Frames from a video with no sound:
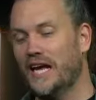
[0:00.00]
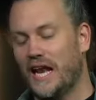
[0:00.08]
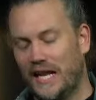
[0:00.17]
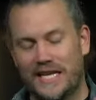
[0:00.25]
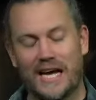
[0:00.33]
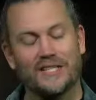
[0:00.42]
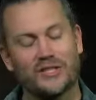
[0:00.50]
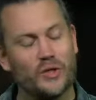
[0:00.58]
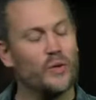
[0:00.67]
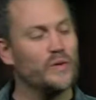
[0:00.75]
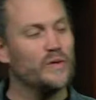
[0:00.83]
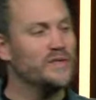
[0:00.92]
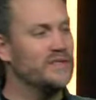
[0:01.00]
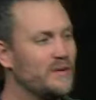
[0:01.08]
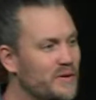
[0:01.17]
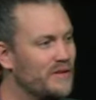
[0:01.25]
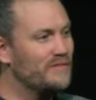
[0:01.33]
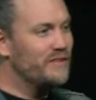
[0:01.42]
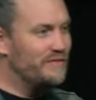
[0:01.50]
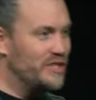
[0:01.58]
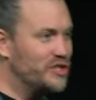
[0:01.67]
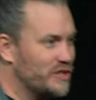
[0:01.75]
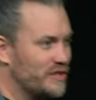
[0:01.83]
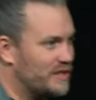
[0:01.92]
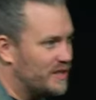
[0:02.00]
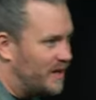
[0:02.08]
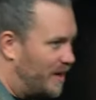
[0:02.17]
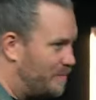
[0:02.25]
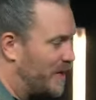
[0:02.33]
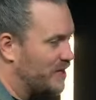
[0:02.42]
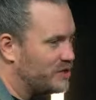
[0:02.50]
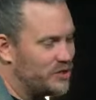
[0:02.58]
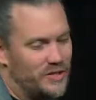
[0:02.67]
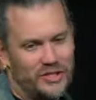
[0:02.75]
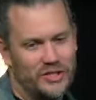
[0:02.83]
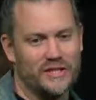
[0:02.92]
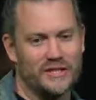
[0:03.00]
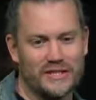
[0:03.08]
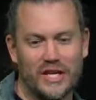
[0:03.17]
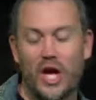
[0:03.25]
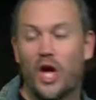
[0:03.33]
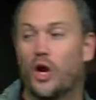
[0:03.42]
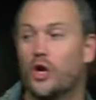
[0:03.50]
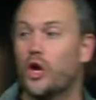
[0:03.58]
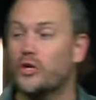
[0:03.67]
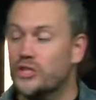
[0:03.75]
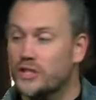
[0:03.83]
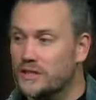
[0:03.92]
it does cause a bit of division amongst Christians. Not